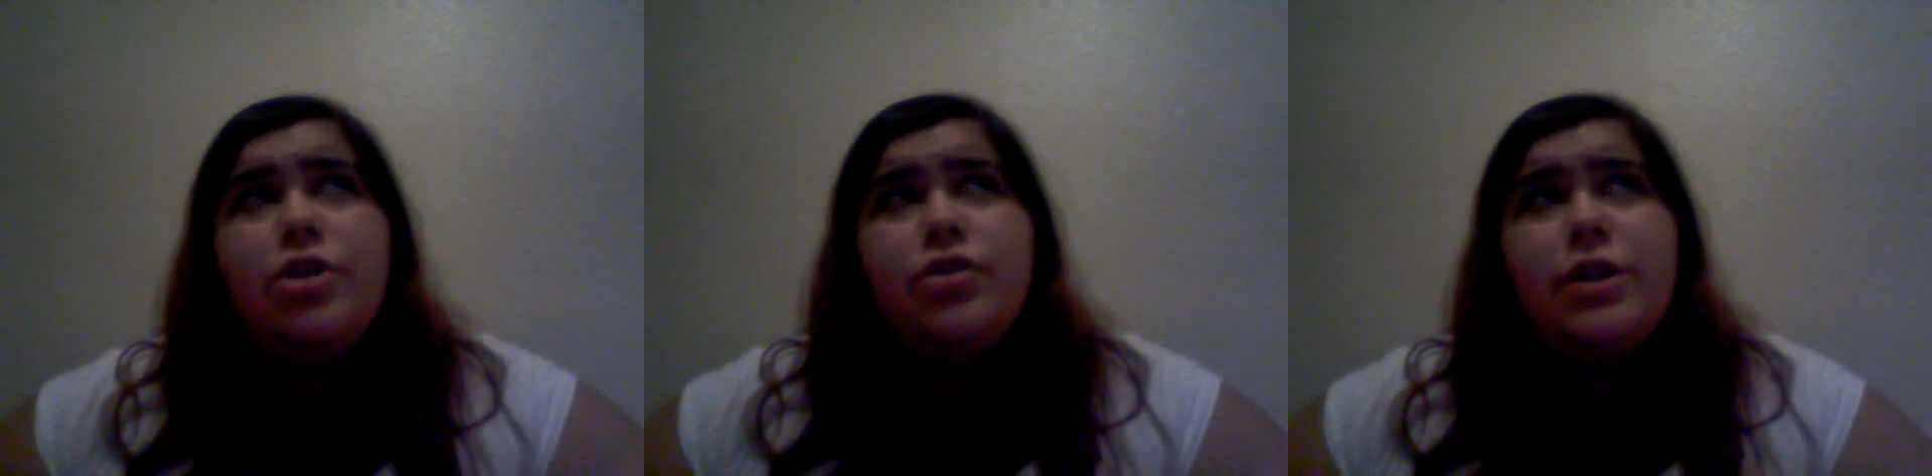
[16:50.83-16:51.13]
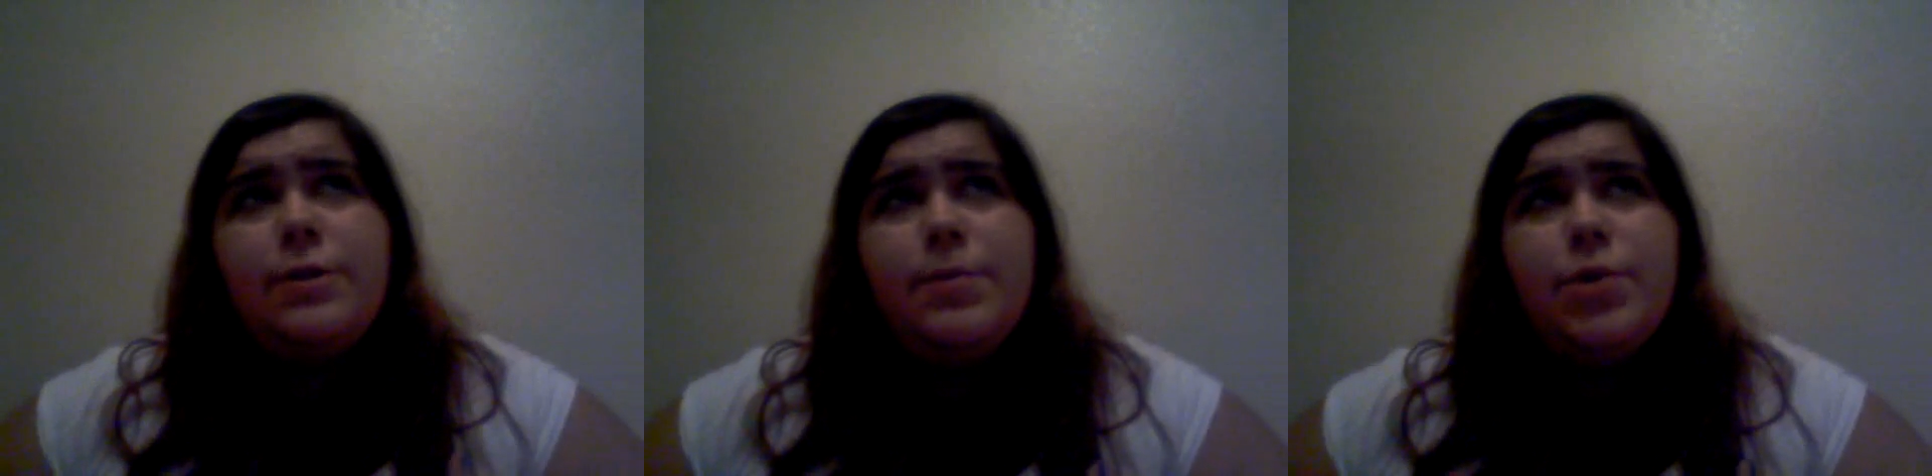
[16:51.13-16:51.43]

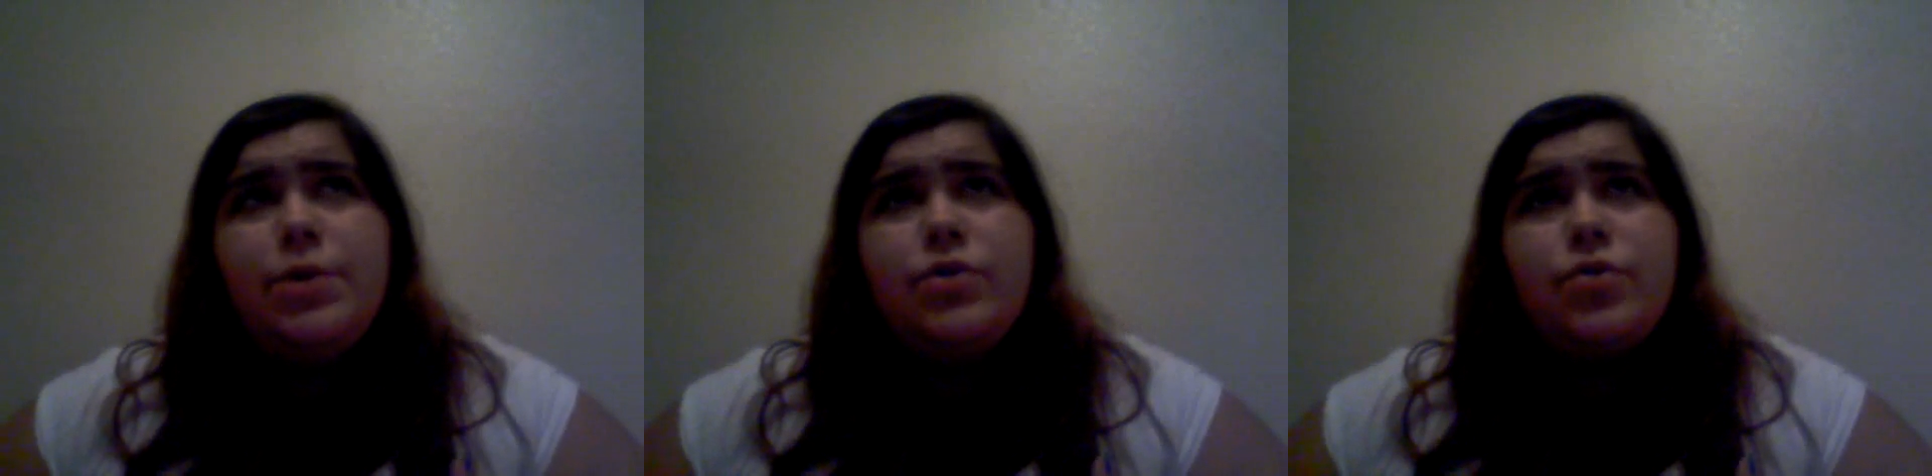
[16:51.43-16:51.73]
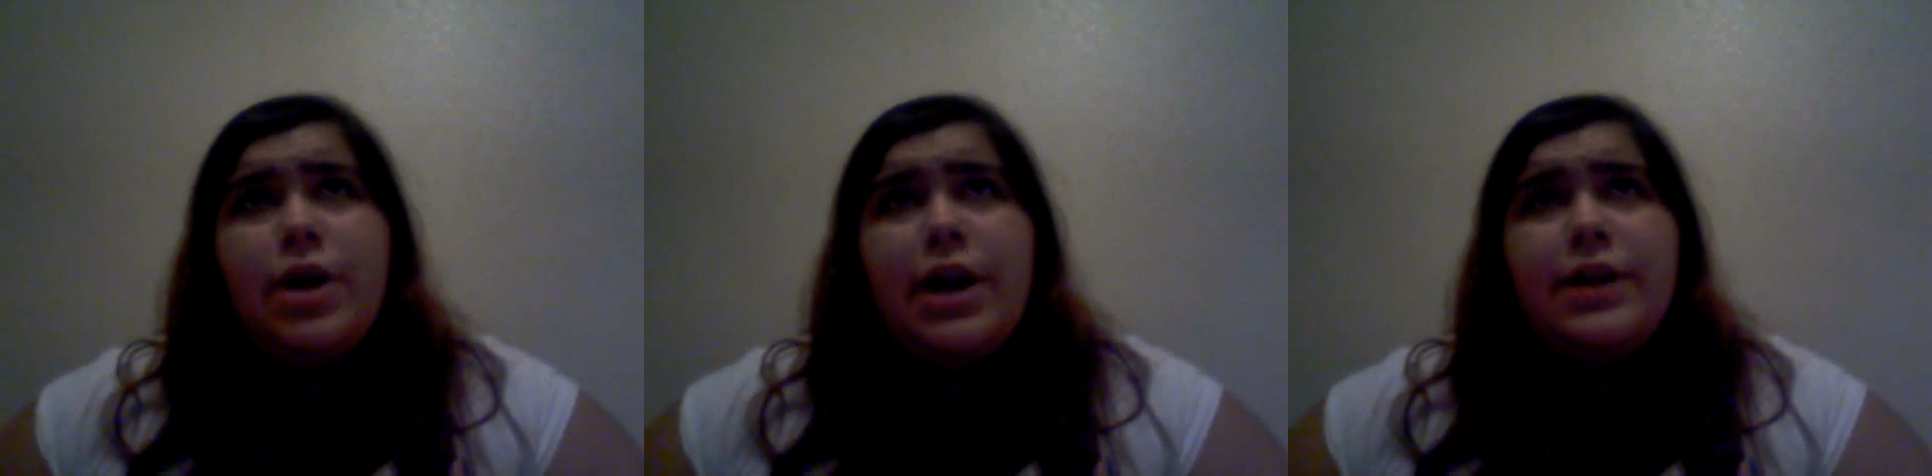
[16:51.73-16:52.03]
Sleeping Beauty's
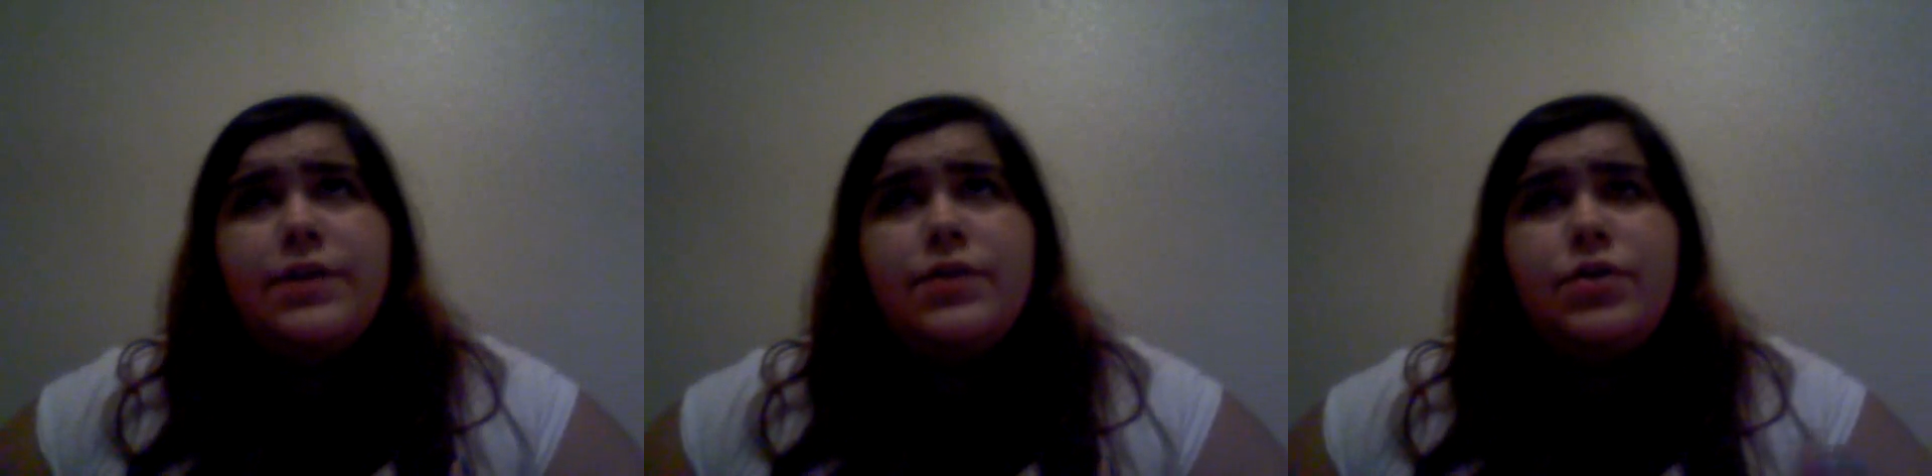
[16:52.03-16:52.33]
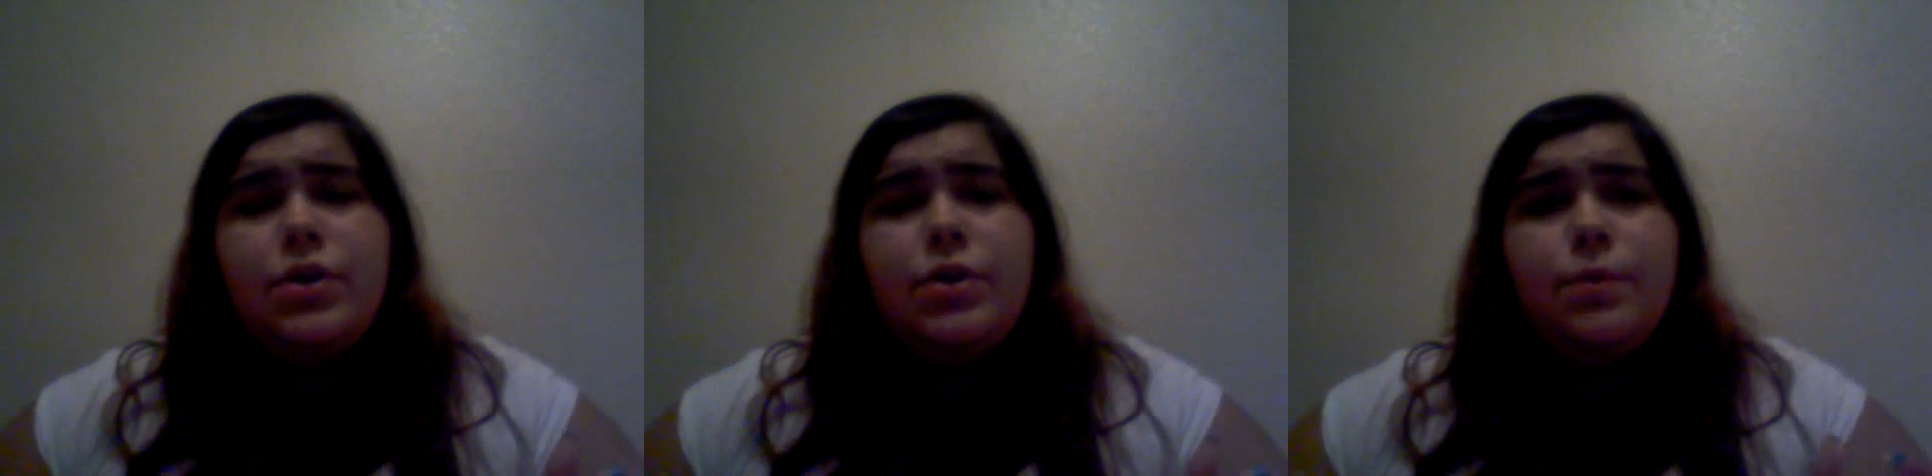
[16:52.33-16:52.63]
dress
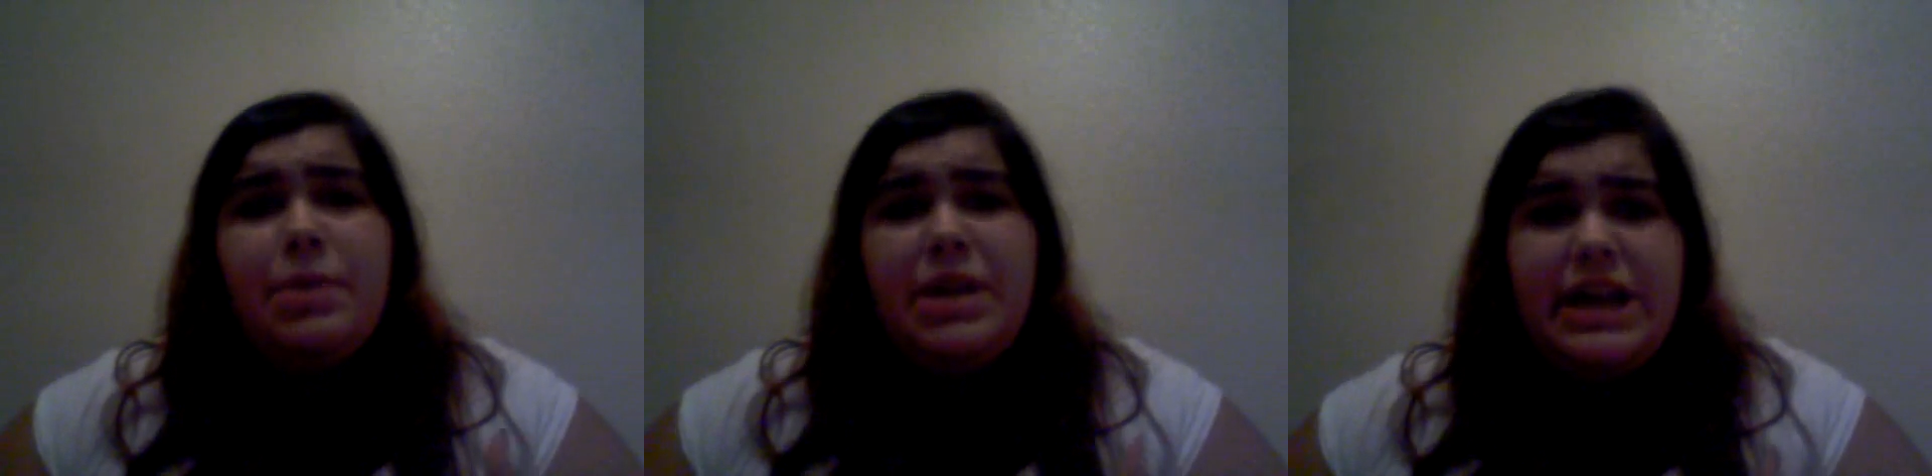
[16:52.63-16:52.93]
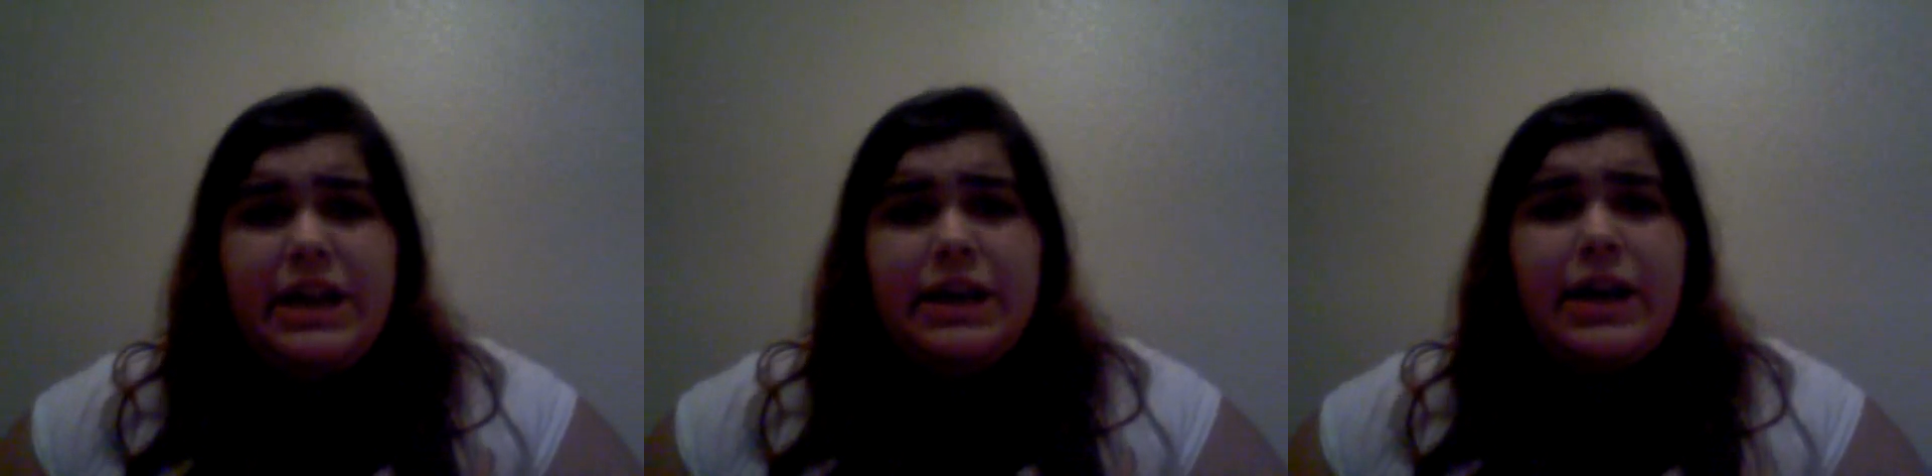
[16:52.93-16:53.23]
to
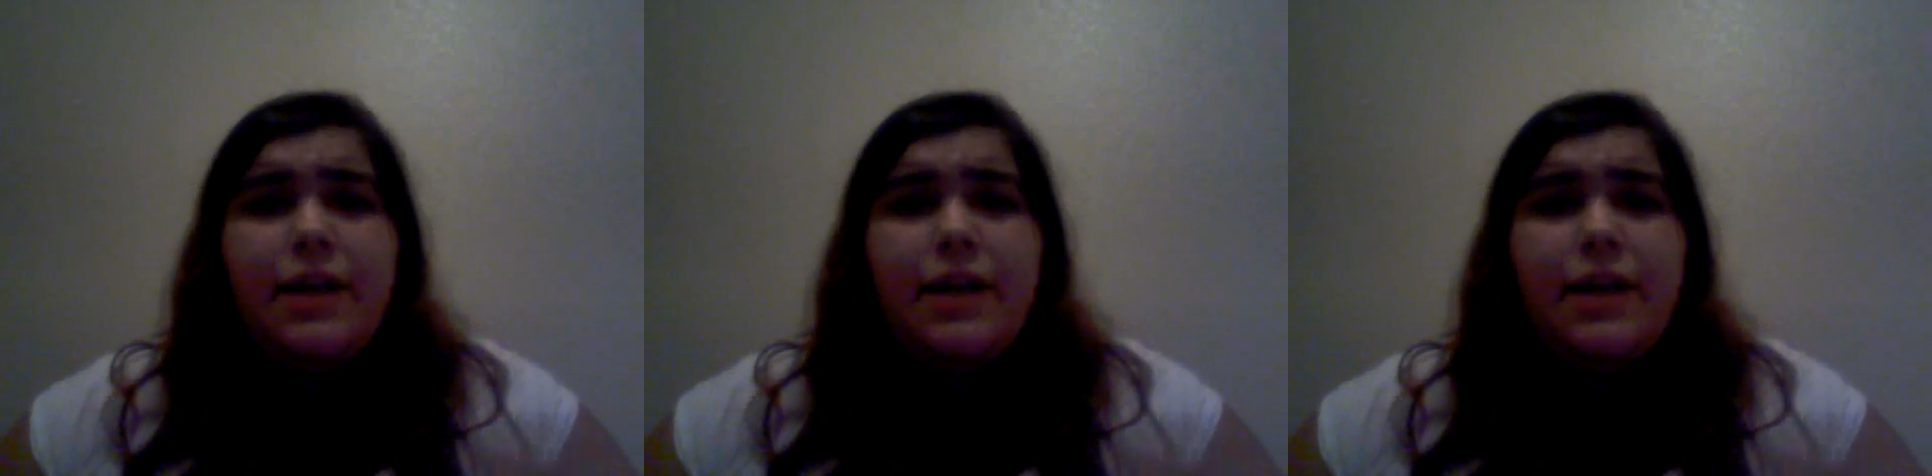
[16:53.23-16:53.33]
pink,